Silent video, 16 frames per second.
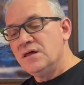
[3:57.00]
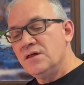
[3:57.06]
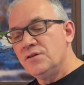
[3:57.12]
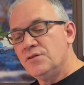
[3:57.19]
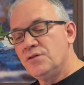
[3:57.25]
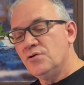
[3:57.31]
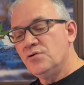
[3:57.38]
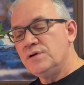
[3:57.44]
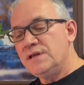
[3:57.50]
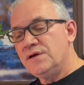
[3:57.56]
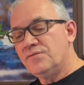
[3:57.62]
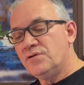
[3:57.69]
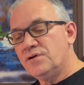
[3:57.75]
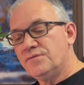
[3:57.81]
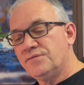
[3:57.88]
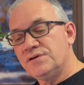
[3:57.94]
Though
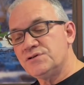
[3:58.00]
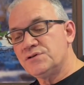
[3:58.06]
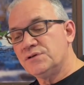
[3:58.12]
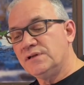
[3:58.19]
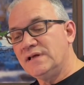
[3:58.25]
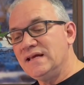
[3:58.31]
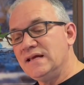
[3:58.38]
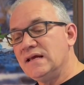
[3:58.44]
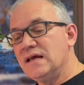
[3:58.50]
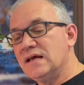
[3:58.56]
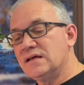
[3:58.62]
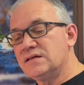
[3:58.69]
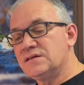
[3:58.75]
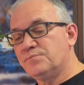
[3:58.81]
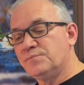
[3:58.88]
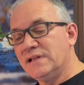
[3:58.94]
never officially
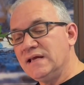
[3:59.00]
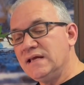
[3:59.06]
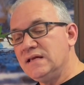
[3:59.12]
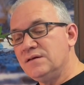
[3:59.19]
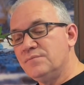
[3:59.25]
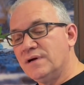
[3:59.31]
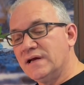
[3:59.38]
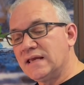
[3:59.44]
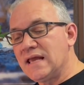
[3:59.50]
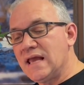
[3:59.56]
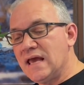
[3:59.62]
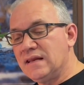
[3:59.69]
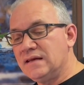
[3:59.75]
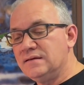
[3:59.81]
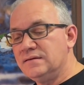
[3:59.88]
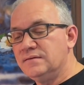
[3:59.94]
explained by Canon,